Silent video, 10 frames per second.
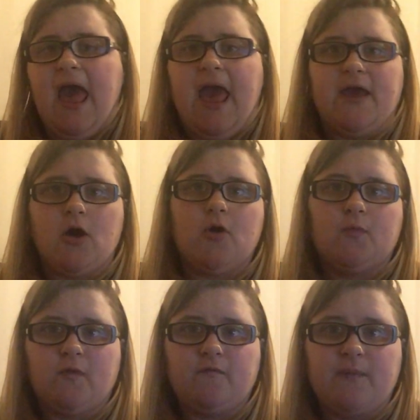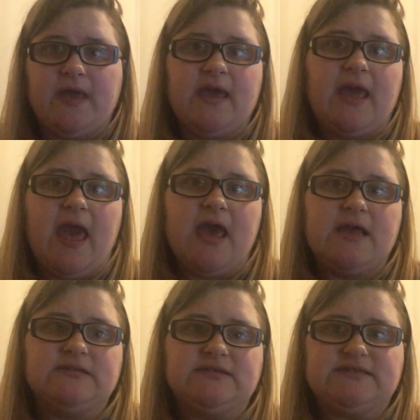hang on with me
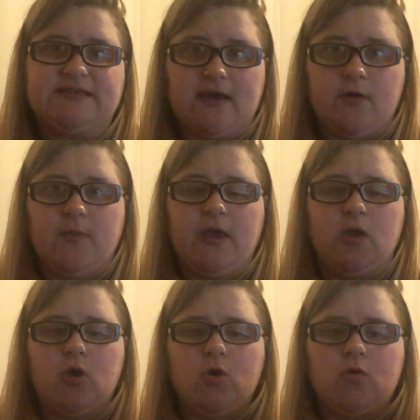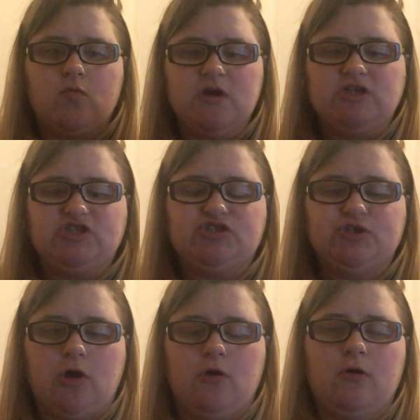and just tell me which
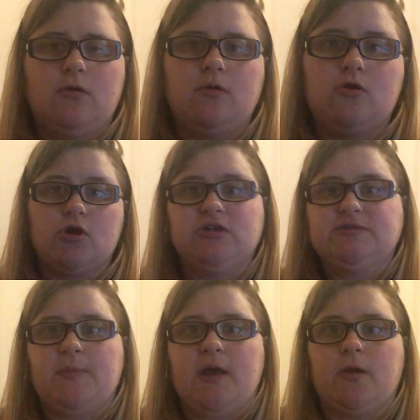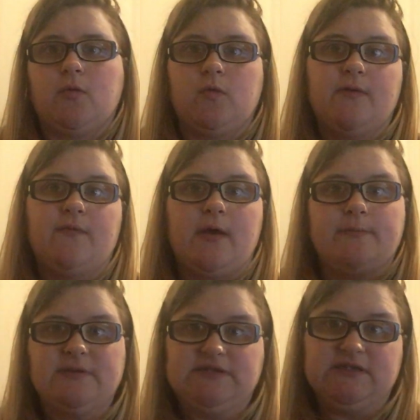song goes better with a
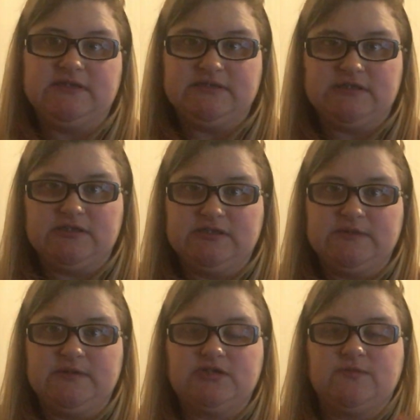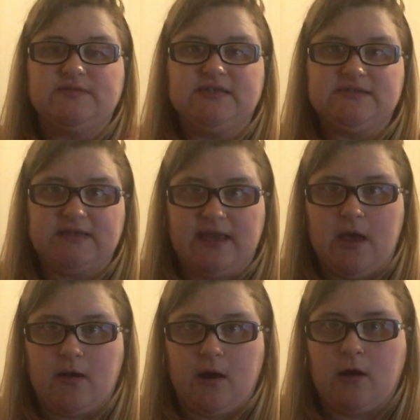particular series which I'm testing
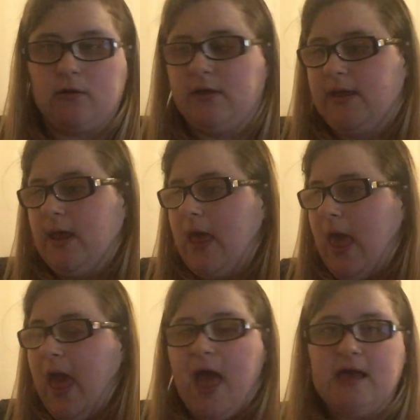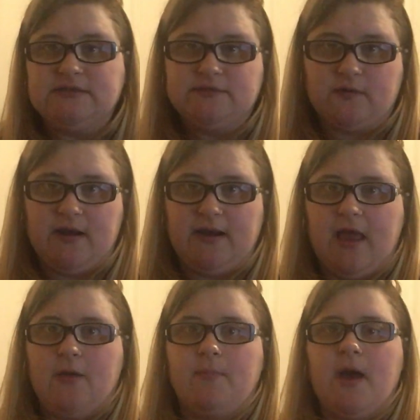out currently as of right
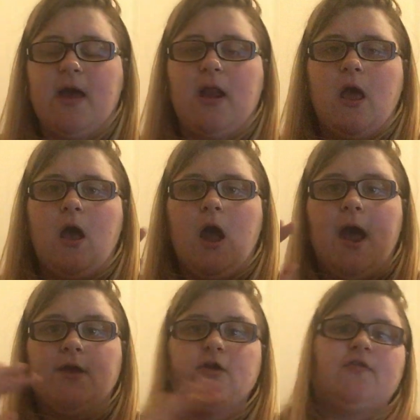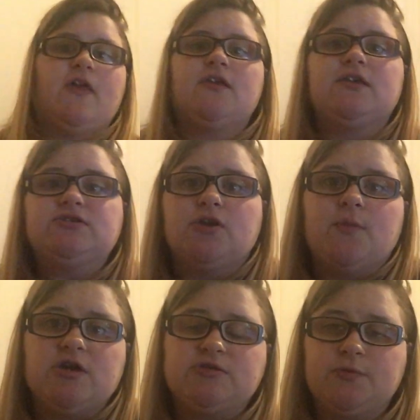now. But I do thank you so
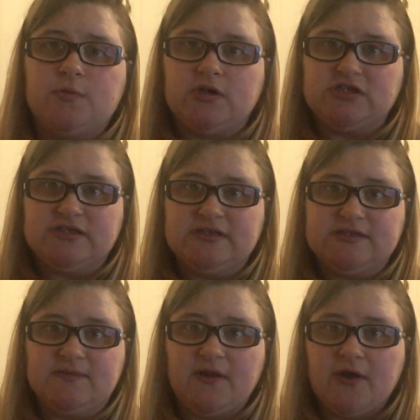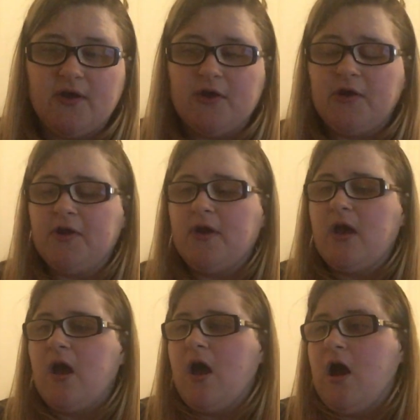much for watching this video.
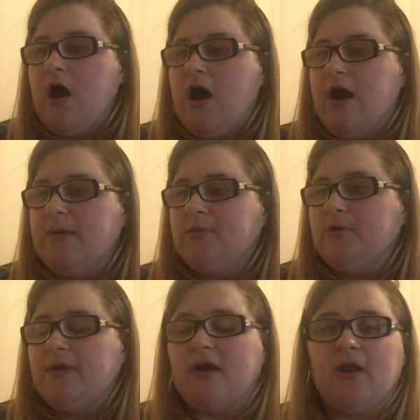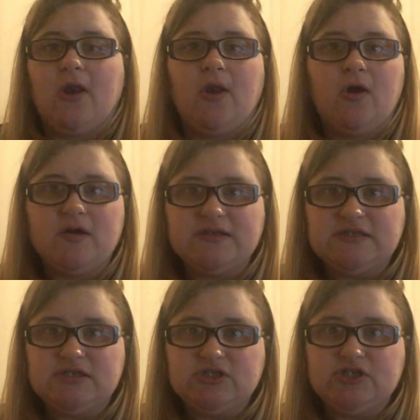I'm doing a lot
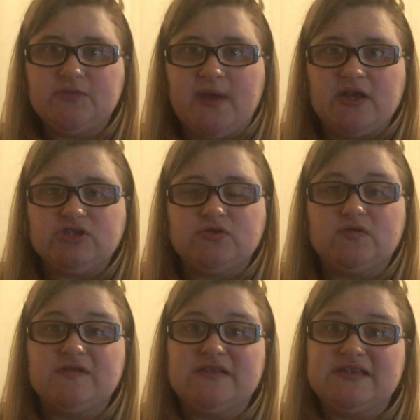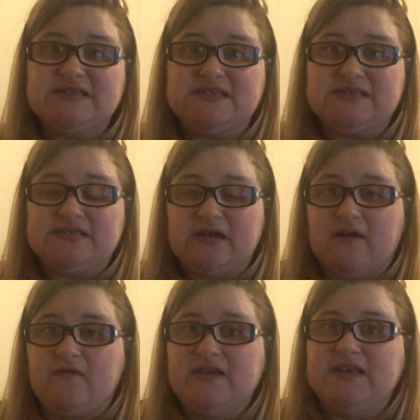to make sure this
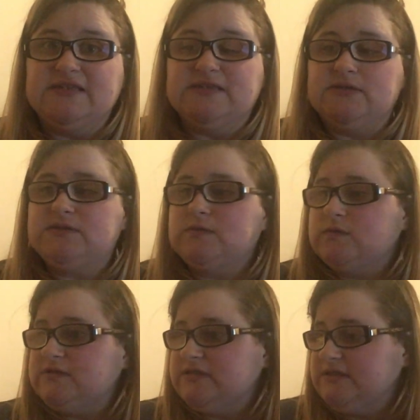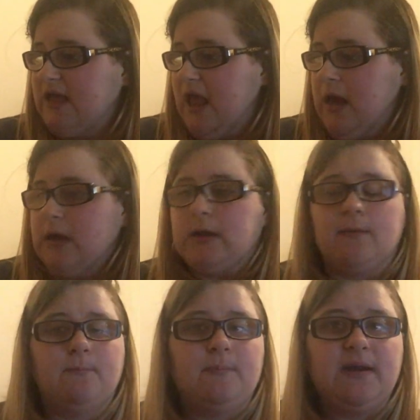stuff is sorted and
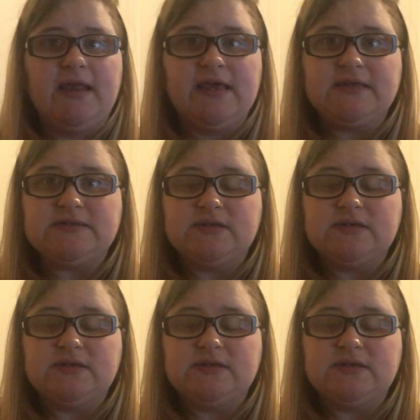complete,